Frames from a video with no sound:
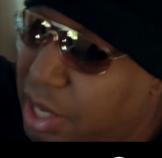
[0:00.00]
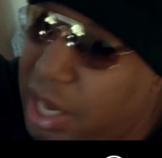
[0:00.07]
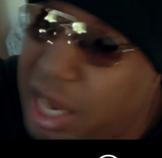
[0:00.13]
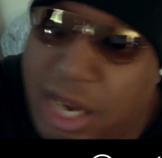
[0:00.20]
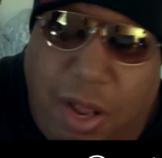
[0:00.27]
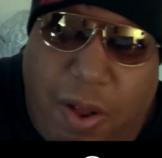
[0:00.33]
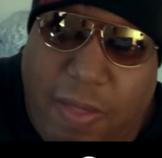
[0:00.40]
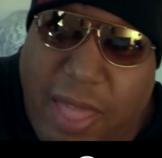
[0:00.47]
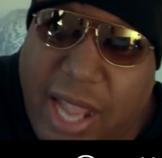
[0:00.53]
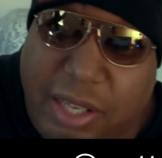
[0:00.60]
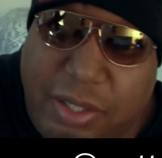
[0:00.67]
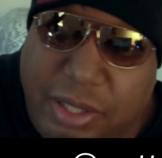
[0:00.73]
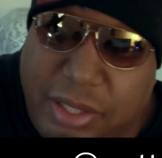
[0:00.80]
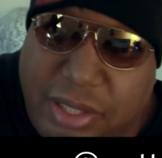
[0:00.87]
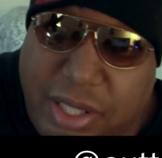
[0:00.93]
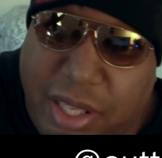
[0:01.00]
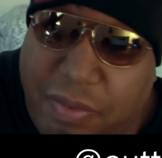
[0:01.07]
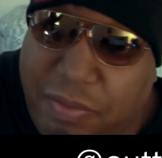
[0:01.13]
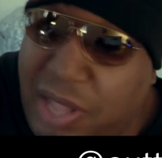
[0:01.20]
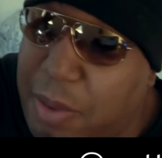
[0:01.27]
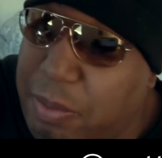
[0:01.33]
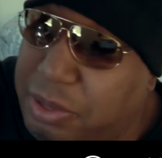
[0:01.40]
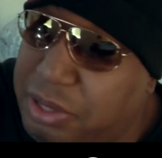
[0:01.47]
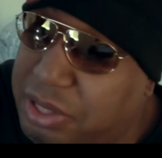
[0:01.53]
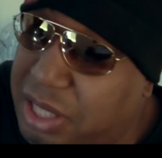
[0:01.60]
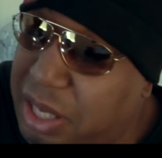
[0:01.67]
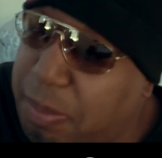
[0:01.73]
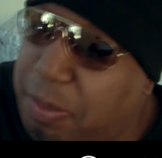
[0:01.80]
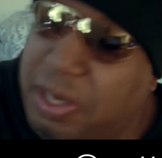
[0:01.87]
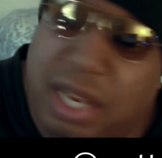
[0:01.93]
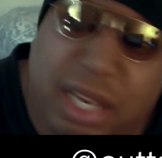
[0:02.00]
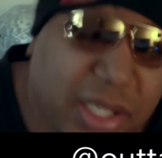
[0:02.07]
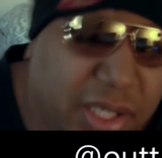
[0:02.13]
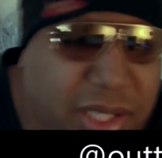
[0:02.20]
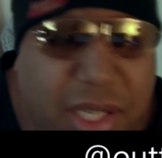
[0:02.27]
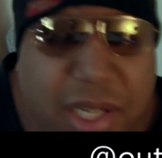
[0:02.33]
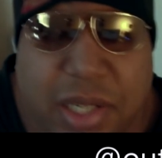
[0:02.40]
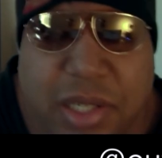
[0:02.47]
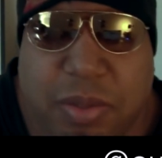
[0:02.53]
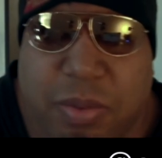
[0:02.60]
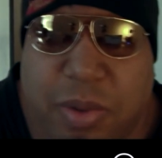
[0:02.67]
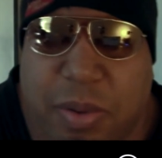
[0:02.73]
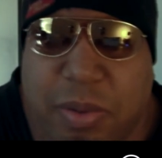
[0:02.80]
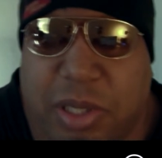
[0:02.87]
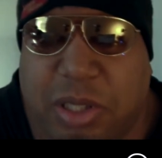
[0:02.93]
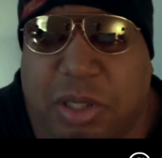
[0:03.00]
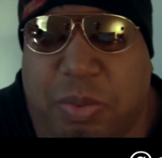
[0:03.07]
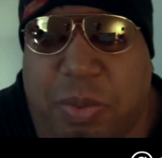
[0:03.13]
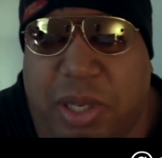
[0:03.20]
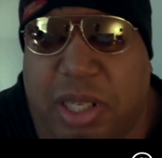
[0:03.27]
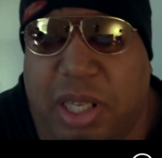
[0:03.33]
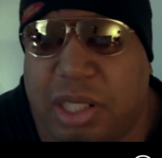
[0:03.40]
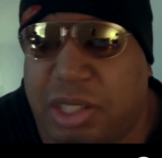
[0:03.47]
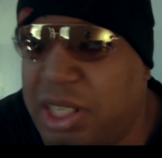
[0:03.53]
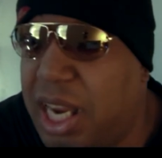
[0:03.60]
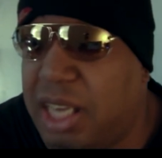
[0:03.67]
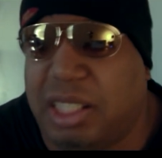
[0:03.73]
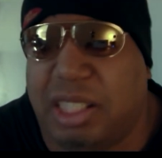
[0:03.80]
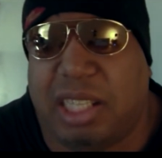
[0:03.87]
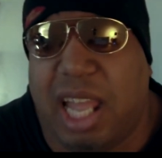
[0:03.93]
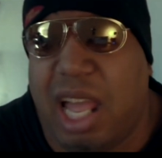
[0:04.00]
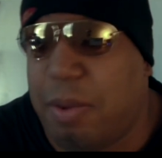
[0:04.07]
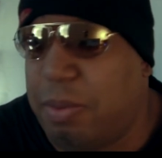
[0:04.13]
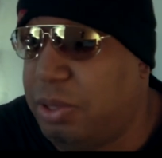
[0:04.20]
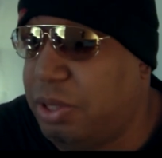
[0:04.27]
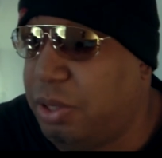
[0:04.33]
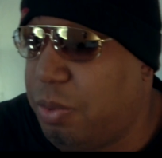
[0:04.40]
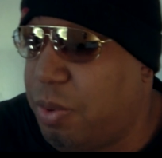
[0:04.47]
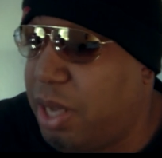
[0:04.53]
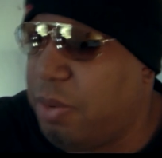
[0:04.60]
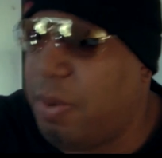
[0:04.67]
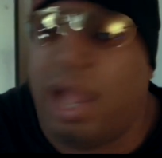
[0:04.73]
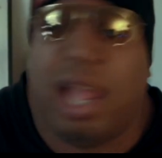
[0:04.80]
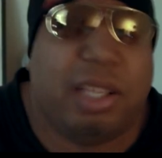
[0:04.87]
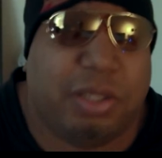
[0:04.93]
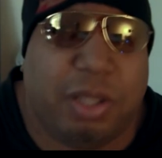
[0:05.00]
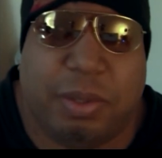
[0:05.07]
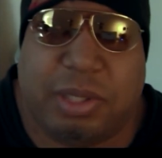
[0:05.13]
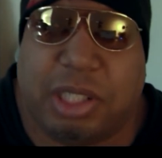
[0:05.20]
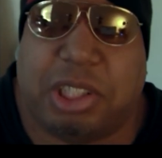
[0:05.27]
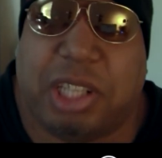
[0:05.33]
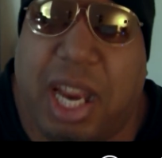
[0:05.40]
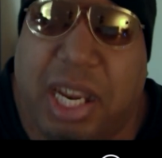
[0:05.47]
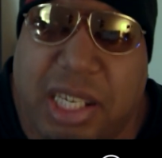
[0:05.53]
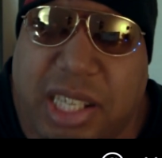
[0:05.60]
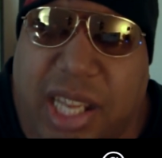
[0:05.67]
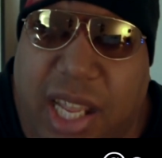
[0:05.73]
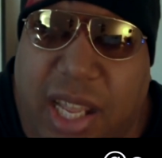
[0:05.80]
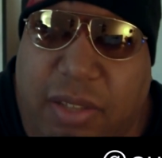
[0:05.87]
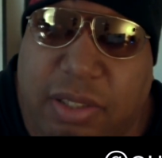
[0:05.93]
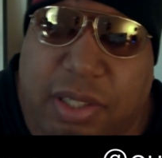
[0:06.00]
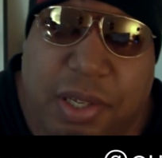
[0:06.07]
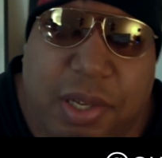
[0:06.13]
and all that good stuff. They were sleeping in, this is when the shanty town was in the White House, long as the shanty town.